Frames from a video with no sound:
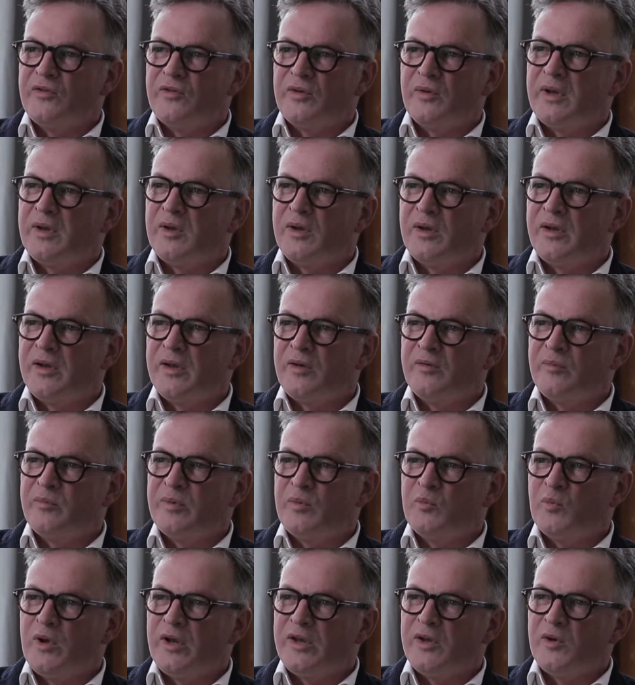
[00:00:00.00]
So I've
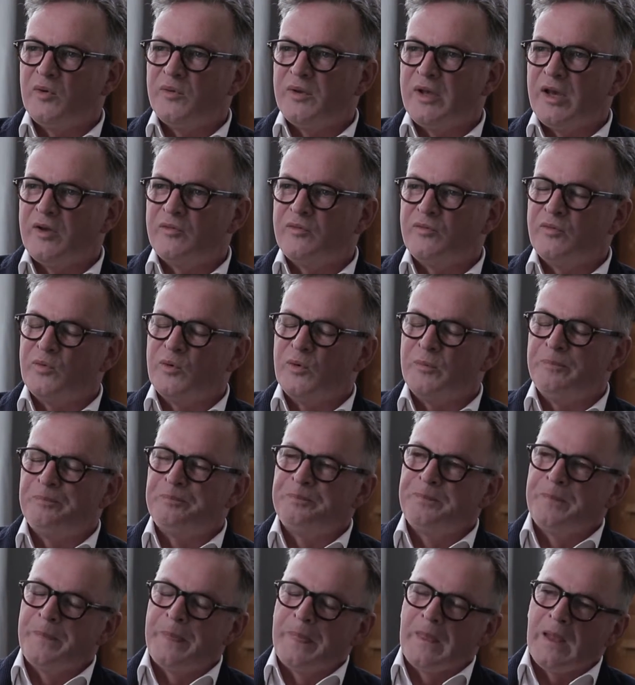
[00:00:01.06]
been working on that for
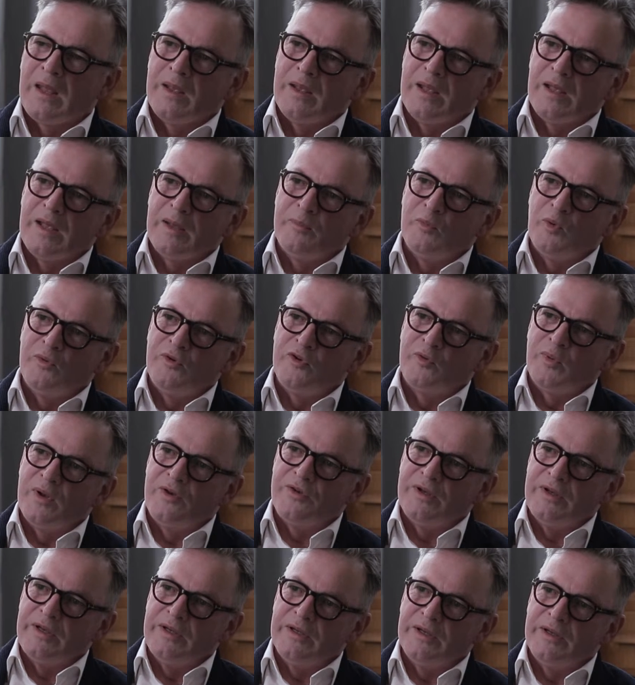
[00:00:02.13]
more than
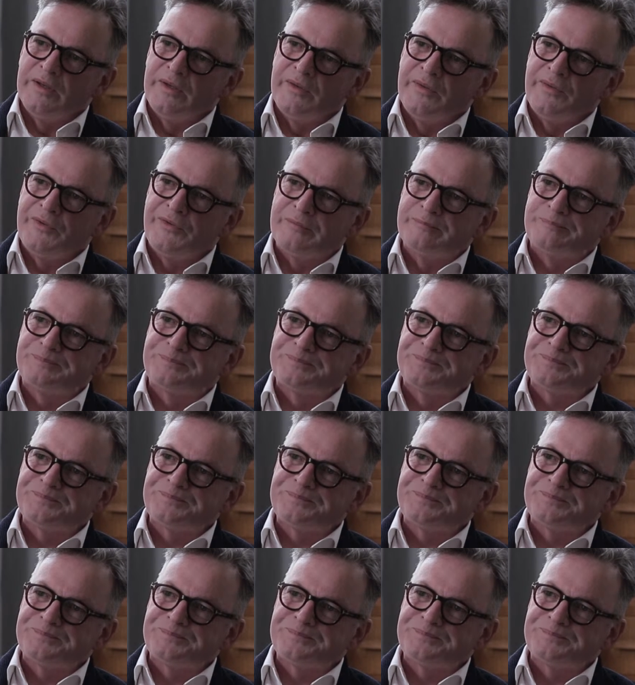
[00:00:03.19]
20 years.